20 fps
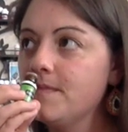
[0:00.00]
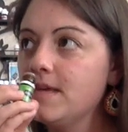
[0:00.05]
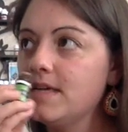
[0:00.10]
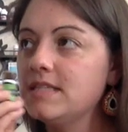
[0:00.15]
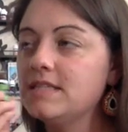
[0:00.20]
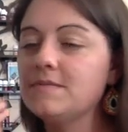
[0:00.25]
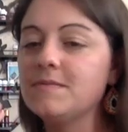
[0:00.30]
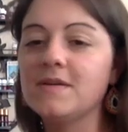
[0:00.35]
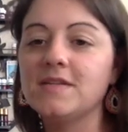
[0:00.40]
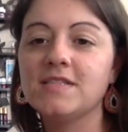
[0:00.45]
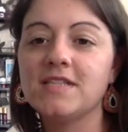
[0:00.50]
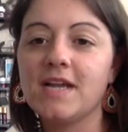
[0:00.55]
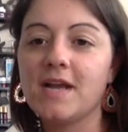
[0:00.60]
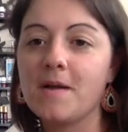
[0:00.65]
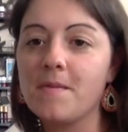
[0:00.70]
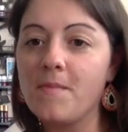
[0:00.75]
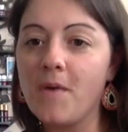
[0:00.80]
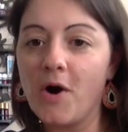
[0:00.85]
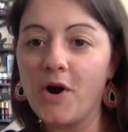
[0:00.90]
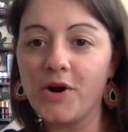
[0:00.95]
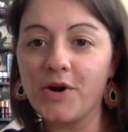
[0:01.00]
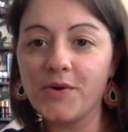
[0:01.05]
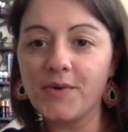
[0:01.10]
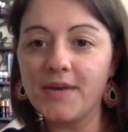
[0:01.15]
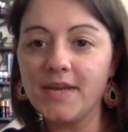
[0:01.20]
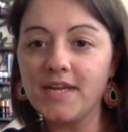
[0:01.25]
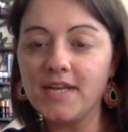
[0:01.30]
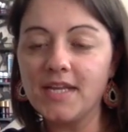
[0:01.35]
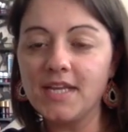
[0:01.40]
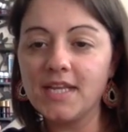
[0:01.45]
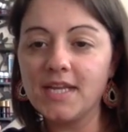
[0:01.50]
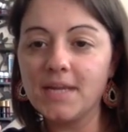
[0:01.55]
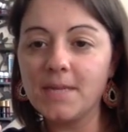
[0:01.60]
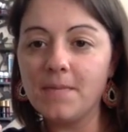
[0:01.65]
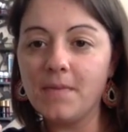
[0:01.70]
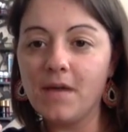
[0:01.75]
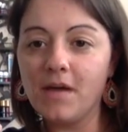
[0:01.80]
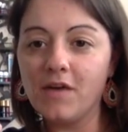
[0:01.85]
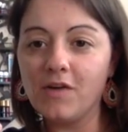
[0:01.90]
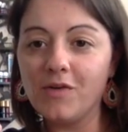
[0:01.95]
It smells like a margarita in a
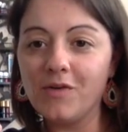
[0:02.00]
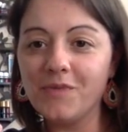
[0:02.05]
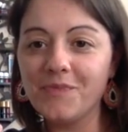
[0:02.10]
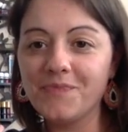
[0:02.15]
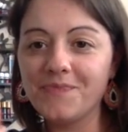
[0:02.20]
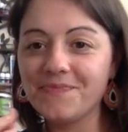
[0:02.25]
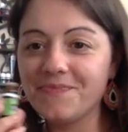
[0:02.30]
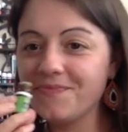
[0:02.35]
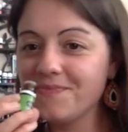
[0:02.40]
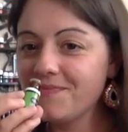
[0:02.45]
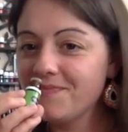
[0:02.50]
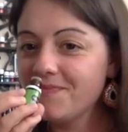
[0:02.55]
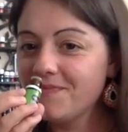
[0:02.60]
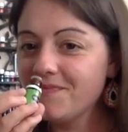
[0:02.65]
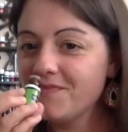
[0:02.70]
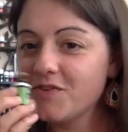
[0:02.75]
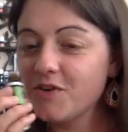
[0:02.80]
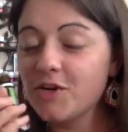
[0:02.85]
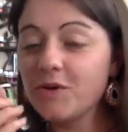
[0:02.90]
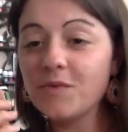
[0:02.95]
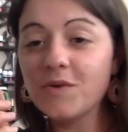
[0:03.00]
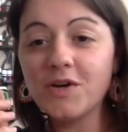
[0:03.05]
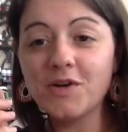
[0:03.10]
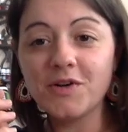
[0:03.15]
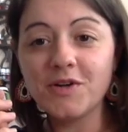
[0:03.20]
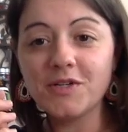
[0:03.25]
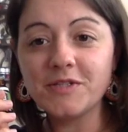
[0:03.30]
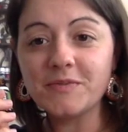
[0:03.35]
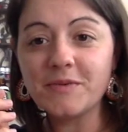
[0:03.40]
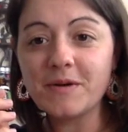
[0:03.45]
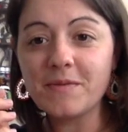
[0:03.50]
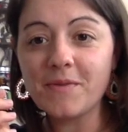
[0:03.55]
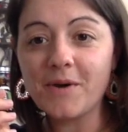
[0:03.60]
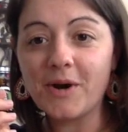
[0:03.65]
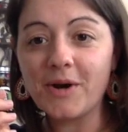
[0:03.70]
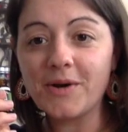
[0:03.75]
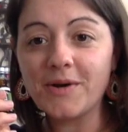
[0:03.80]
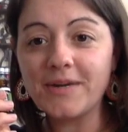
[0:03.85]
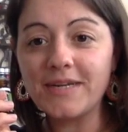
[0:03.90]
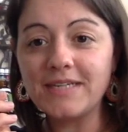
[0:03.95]
bottle. For anyone who knows what a
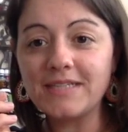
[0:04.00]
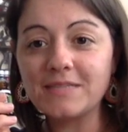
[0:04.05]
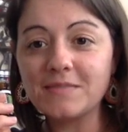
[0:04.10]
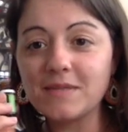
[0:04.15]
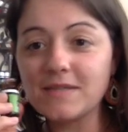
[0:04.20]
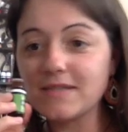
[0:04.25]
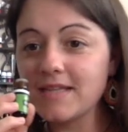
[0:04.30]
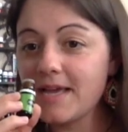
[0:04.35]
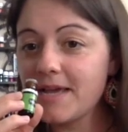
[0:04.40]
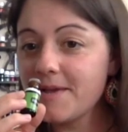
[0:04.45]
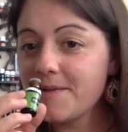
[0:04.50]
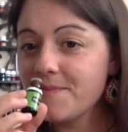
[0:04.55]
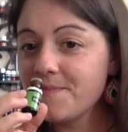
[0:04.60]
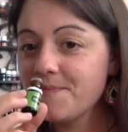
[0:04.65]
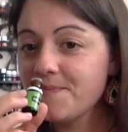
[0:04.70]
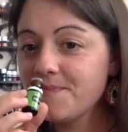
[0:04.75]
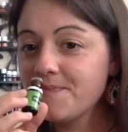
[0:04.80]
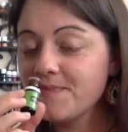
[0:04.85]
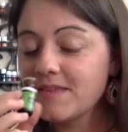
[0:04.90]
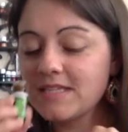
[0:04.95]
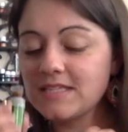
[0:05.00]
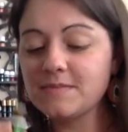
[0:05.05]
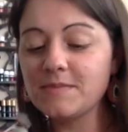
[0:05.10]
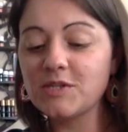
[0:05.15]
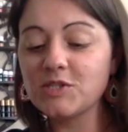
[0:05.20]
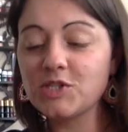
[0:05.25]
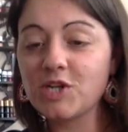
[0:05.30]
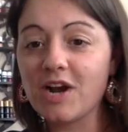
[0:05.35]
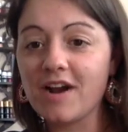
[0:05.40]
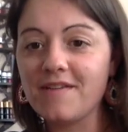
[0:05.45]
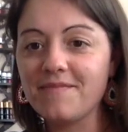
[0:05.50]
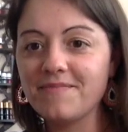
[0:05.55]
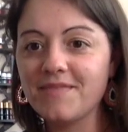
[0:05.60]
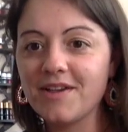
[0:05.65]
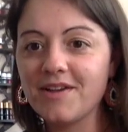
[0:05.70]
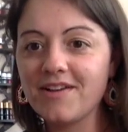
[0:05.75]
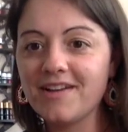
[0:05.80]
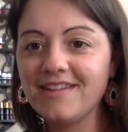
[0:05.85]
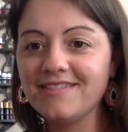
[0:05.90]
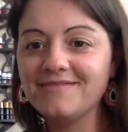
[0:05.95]
margarita smells like, smells great,
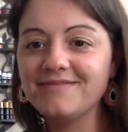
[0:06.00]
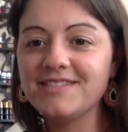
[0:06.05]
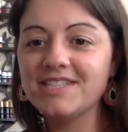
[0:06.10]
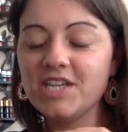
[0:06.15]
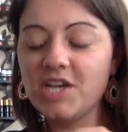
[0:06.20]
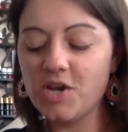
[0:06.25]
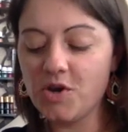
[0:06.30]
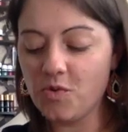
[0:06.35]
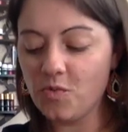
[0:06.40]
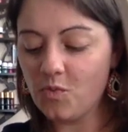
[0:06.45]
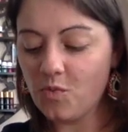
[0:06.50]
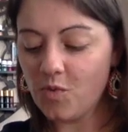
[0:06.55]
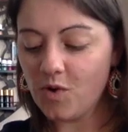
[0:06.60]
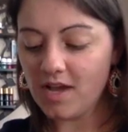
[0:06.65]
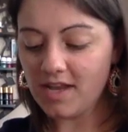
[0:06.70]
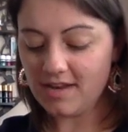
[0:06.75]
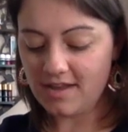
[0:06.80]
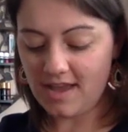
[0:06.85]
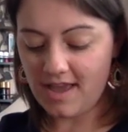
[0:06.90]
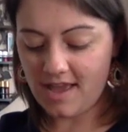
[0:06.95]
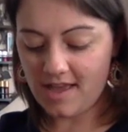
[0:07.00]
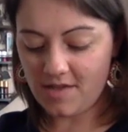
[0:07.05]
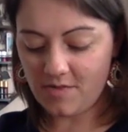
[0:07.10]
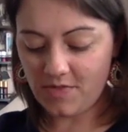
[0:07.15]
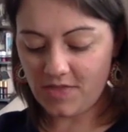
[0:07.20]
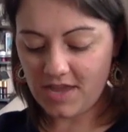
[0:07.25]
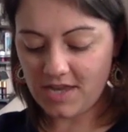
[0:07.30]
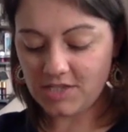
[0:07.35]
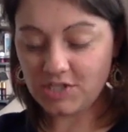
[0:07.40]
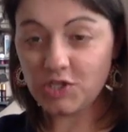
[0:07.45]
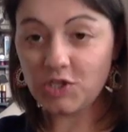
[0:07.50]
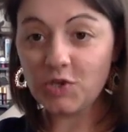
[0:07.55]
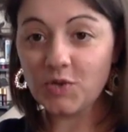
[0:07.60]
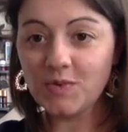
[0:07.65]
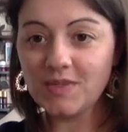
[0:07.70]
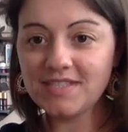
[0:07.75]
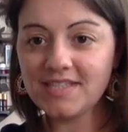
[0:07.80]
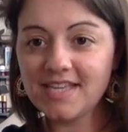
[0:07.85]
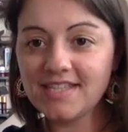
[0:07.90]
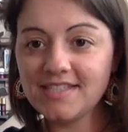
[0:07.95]
okay? So what they do
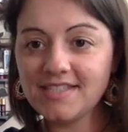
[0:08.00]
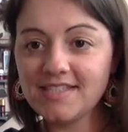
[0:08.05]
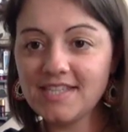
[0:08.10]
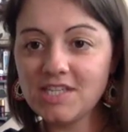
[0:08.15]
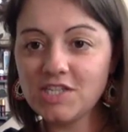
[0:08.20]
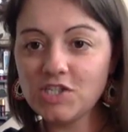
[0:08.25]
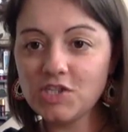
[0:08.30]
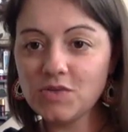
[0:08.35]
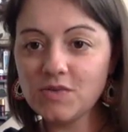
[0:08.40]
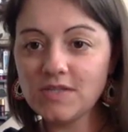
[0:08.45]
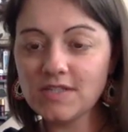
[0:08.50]
is they send you